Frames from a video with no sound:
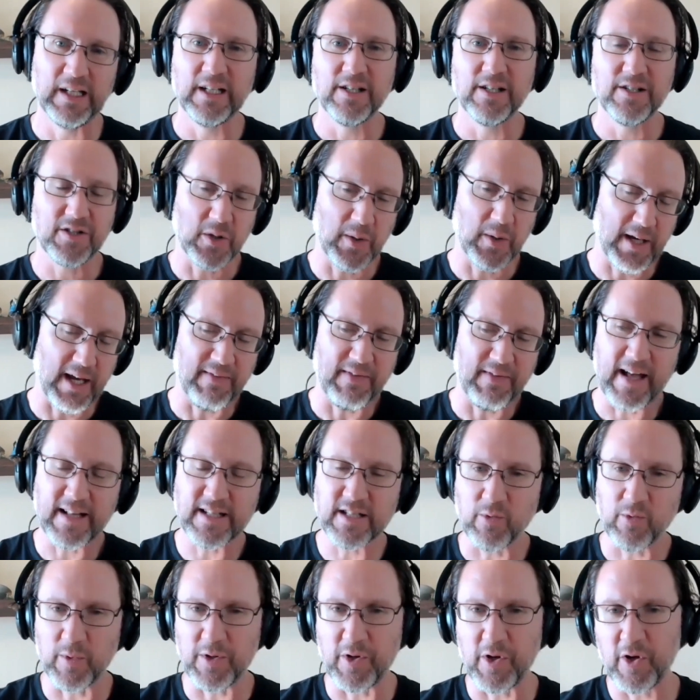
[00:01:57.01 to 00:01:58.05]
So again, that's
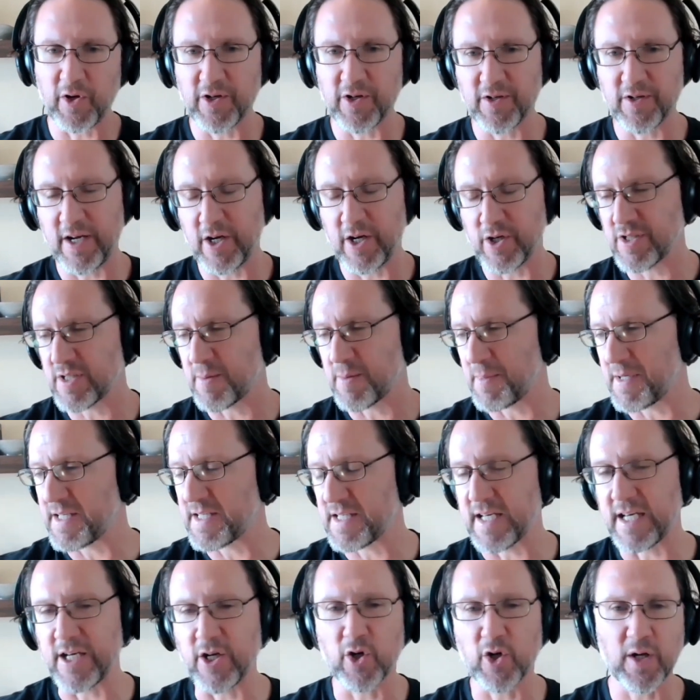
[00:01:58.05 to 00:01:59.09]
when you hear somebody
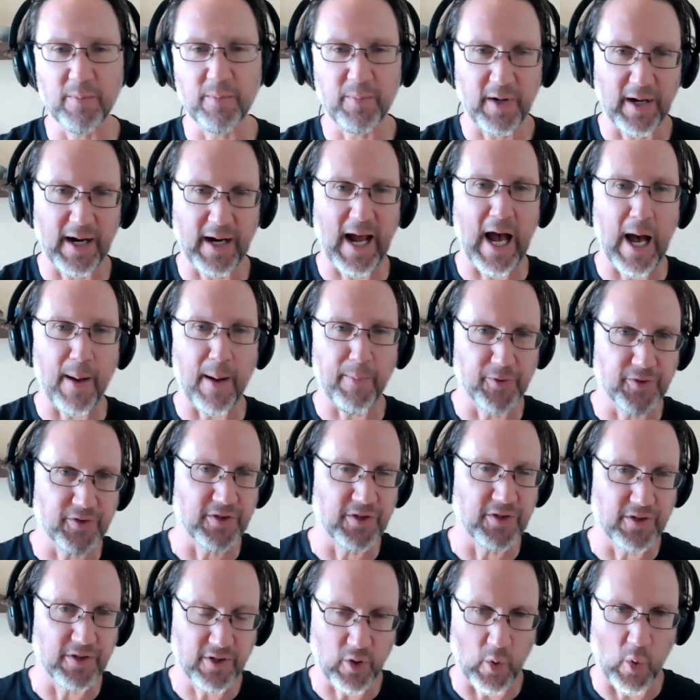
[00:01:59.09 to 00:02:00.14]
say you're comparing apples
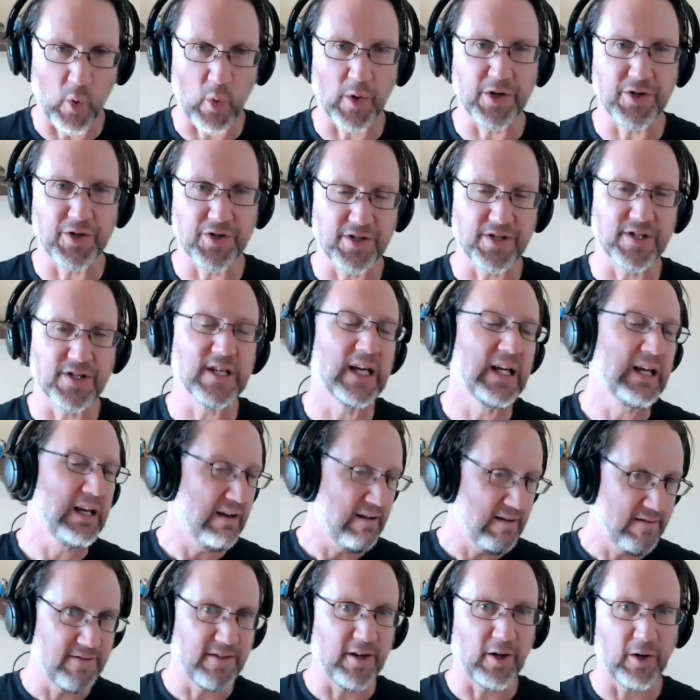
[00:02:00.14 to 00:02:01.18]
to oranges,
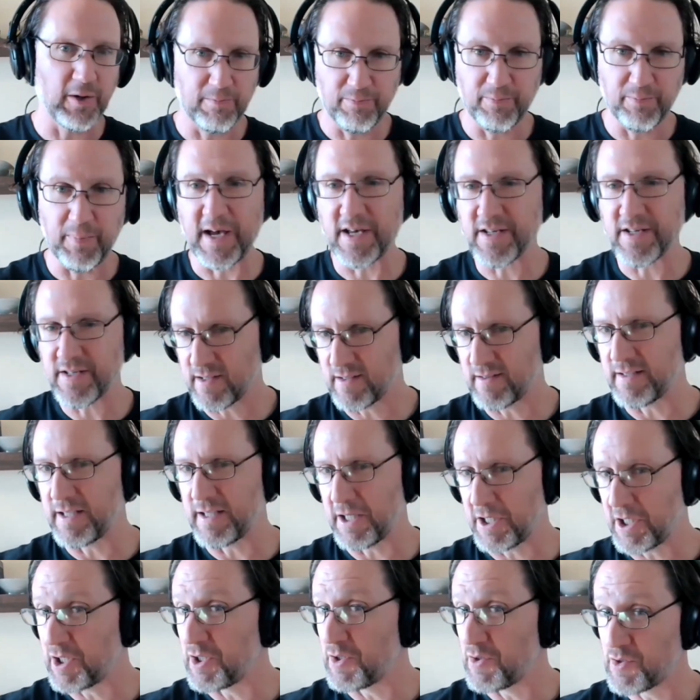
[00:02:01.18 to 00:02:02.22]
they're basically
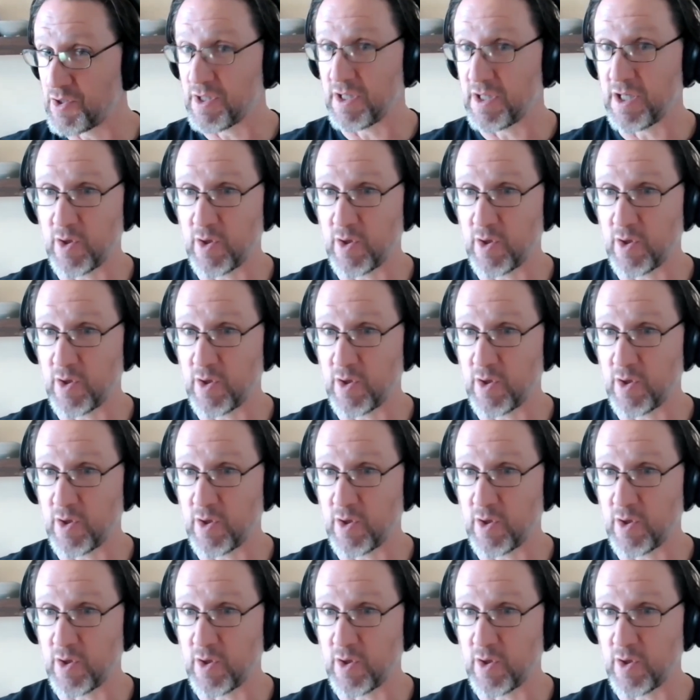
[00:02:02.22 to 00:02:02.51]
accusing